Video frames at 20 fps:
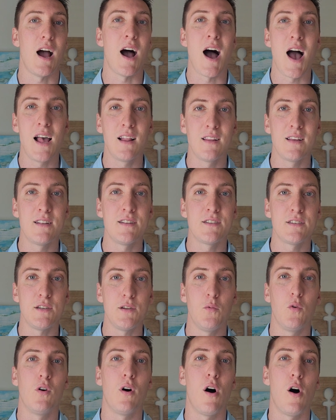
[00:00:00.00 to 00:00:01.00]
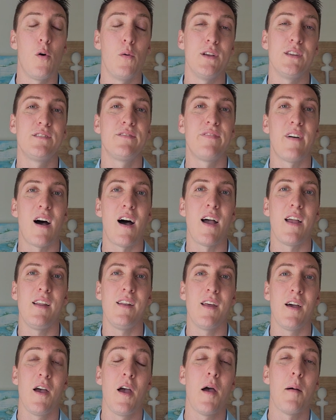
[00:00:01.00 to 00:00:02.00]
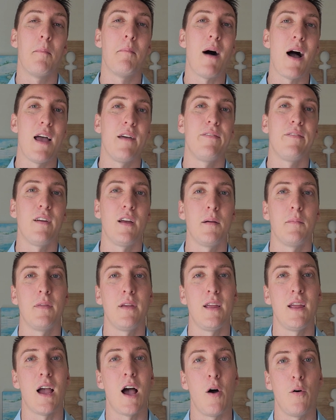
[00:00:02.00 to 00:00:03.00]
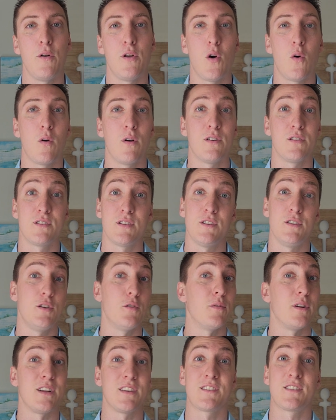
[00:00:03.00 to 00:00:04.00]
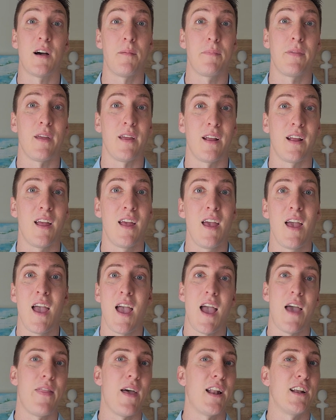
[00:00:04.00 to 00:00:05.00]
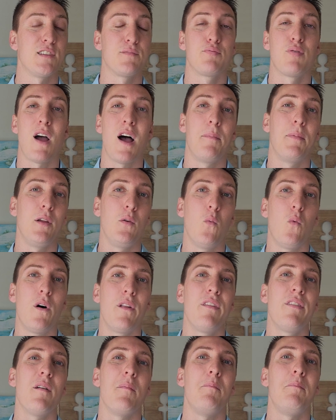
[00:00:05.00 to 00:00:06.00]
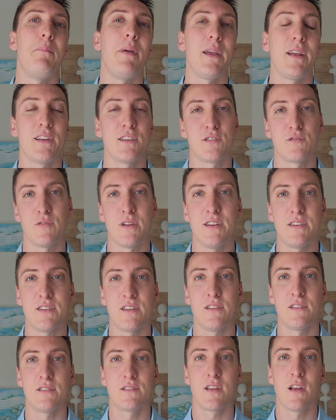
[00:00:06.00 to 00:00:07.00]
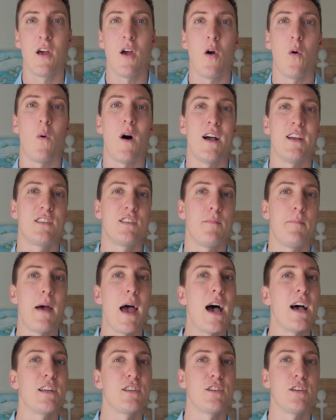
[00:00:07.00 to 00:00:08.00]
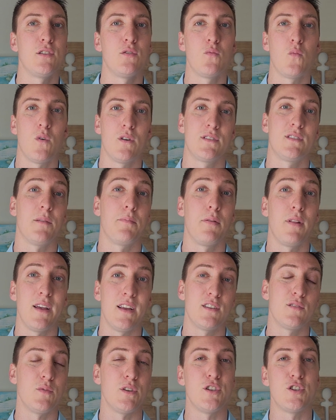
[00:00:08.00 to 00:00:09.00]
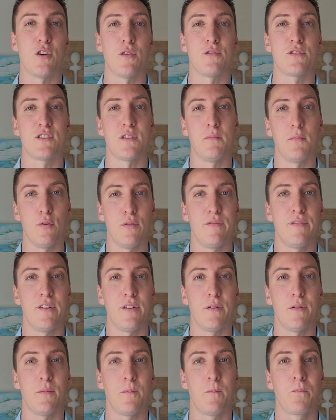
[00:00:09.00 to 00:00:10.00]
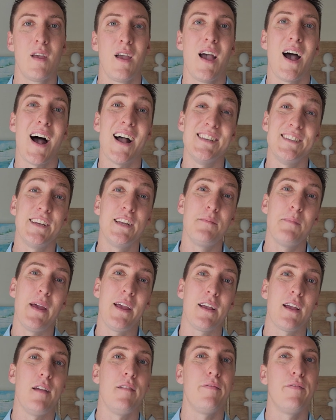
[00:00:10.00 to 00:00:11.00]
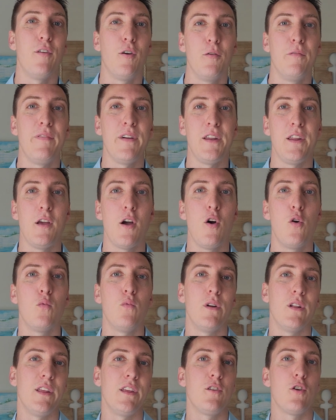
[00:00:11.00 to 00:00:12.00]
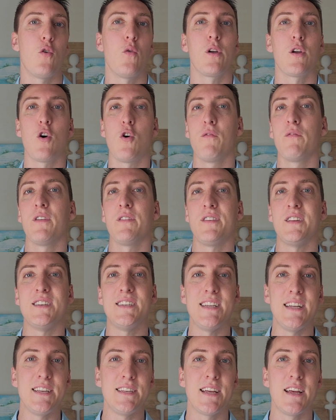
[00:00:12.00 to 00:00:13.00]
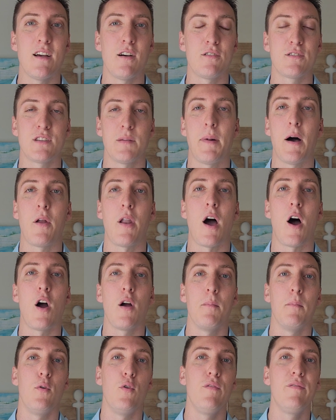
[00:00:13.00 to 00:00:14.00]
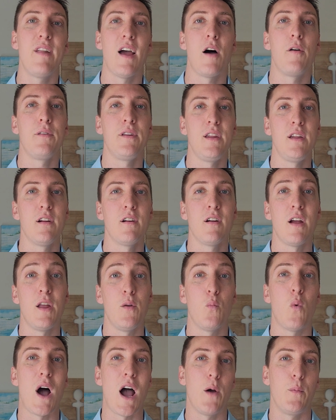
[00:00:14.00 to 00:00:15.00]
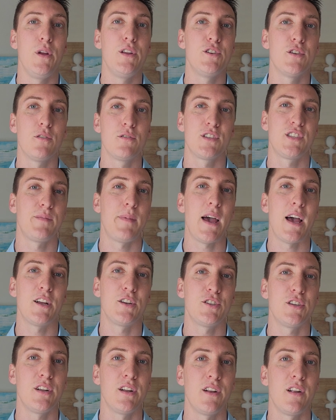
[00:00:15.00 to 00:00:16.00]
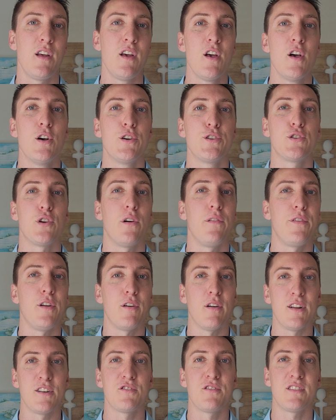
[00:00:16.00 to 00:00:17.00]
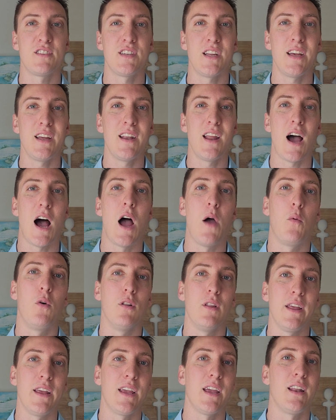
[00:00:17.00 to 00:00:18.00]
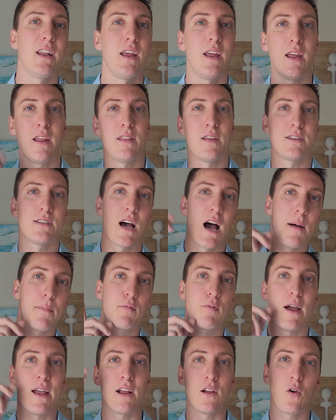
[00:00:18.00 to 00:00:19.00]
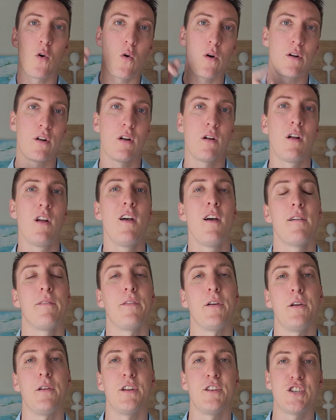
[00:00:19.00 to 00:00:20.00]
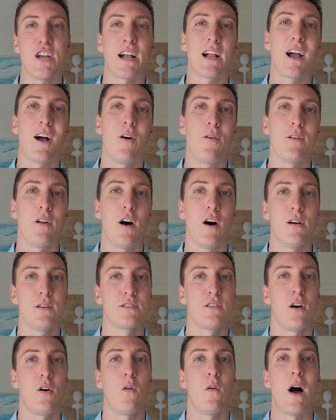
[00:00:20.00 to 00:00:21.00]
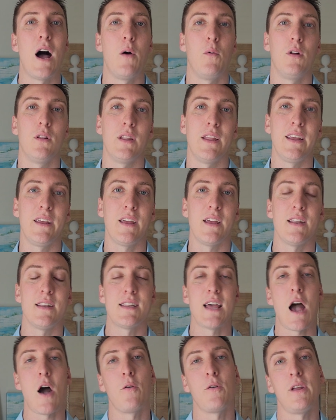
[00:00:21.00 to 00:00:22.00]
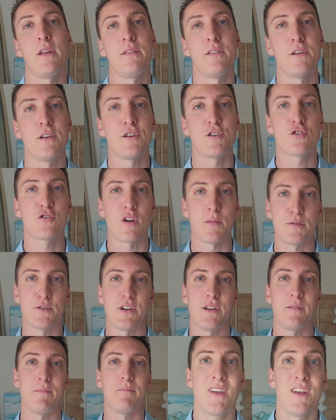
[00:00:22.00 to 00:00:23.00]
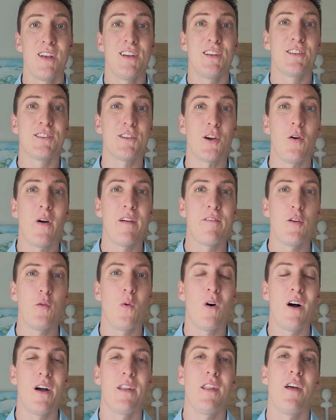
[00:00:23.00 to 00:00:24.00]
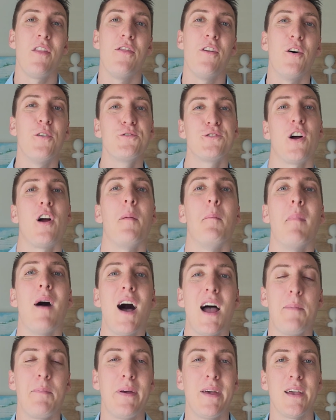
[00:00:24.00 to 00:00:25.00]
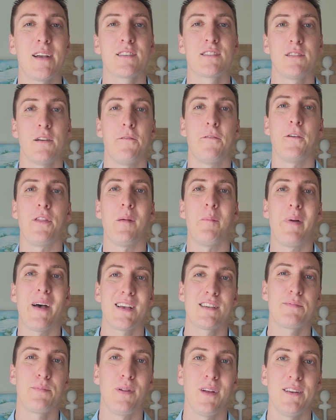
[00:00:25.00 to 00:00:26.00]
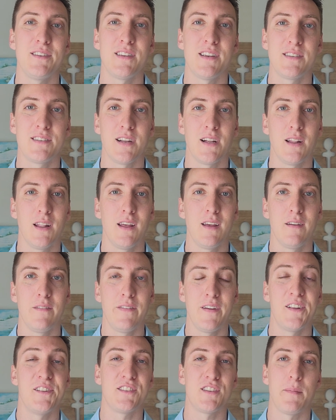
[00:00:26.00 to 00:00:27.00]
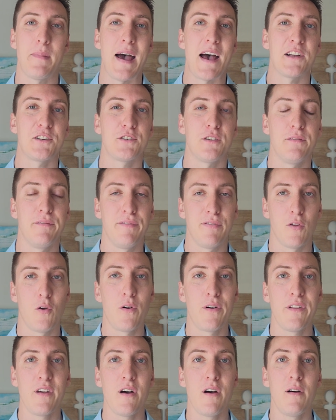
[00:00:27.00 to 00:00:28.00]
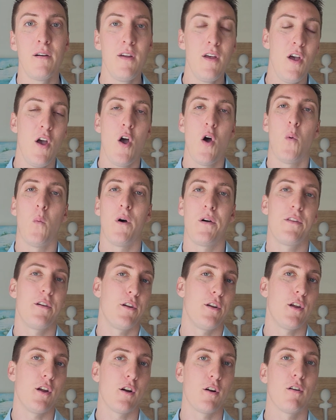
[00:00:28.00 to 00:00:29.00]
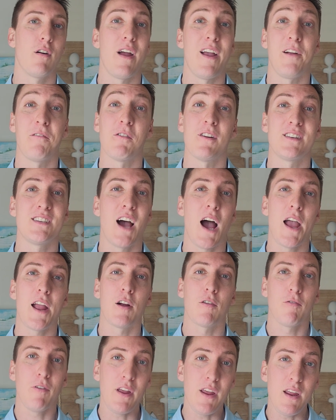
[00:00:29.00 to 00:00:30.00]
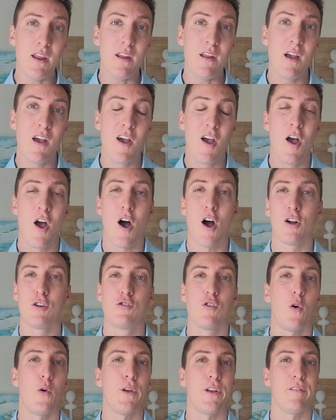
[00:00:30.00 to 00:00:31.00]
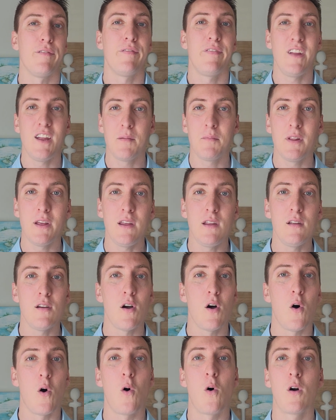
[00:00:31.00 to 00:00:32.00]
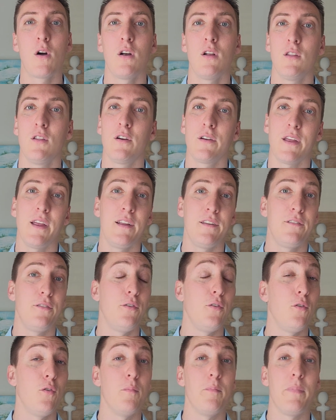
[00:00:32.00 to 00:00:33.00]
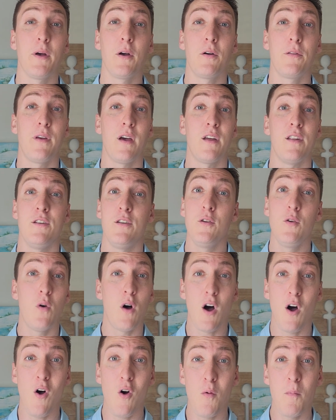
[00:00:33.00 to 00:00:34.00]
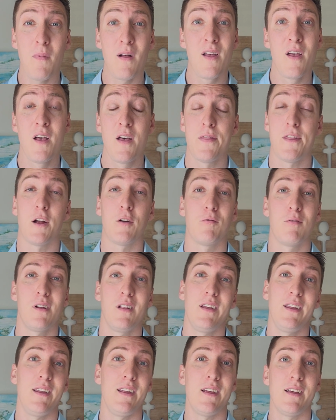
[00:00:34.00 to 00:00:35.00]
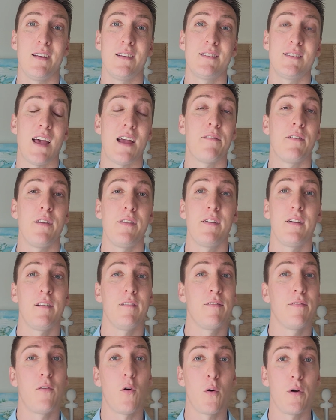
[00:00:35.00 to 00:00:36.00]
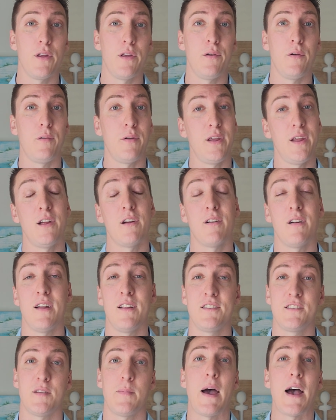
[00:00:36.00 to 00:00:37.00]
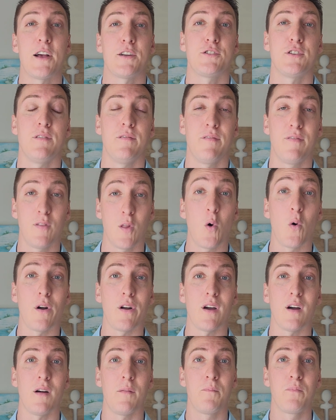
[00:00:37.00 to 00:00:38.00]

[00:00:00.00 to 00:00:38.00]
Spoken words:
islands. You will always find my family outdoors doing something. And that is probably one of the biggest reasons why Sebastian was the place we chose to move to. I did make a full video really going over the details about our move down here and why we chose Sebastian. So if you're interested, I will link it in the top right corner for you to check out. Also, I will link it down in the description. So everyone, those are my picks for the best places to live in Sebastian, Florida. Whether you're a retiree, a growing family, or looking to build a new home, there really is everything for you here in Sebastian, Florida.